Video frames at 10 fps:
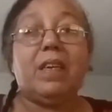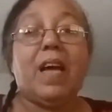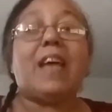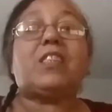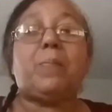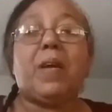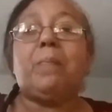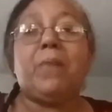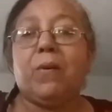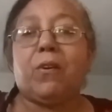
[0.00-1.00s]
has to be
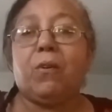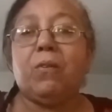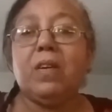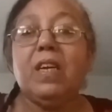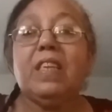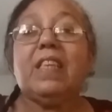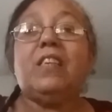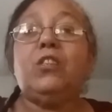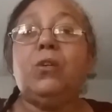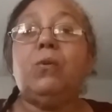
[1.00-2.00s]
a miracle
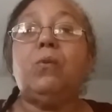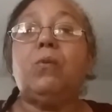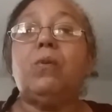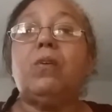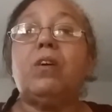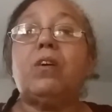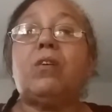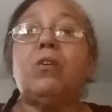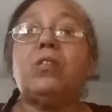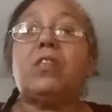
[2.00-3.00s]
that you
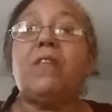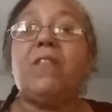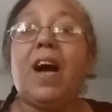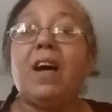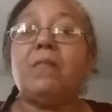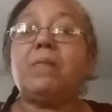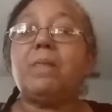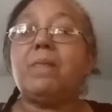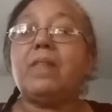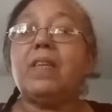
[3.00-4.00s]
could survive
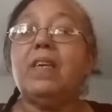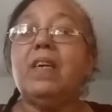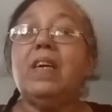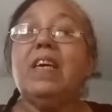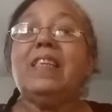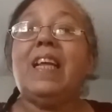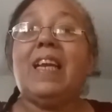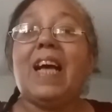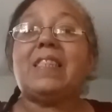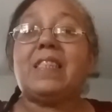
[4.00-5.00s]
the
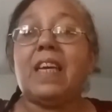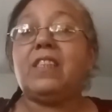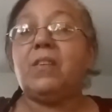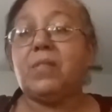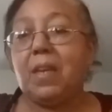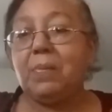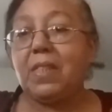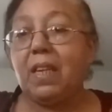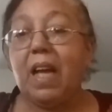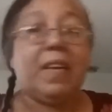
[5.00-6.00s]
last stage of
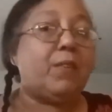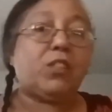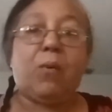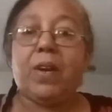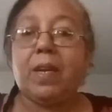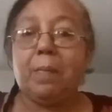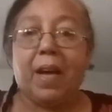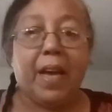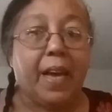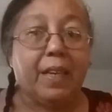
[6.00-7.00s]
sepsis. It was already in
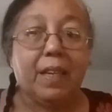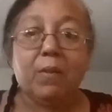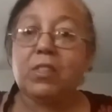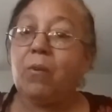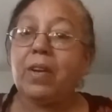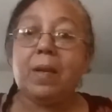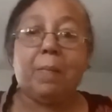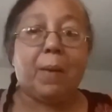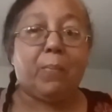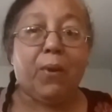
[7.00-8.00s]
my head. It was already
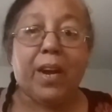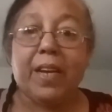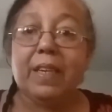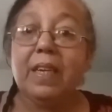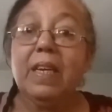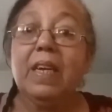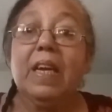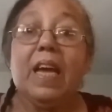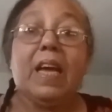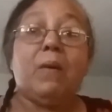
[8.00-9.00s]
in my brain.
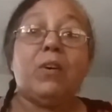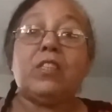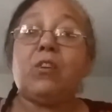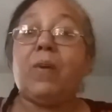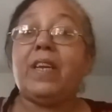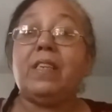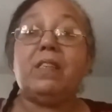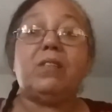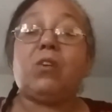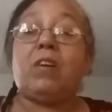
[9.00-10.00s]
It was
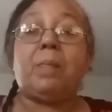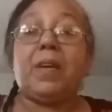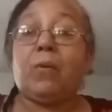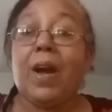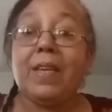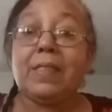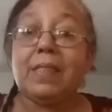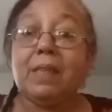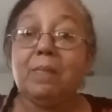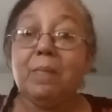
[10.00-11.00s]
already turning me
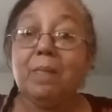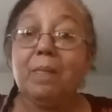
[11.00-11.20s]
crazy.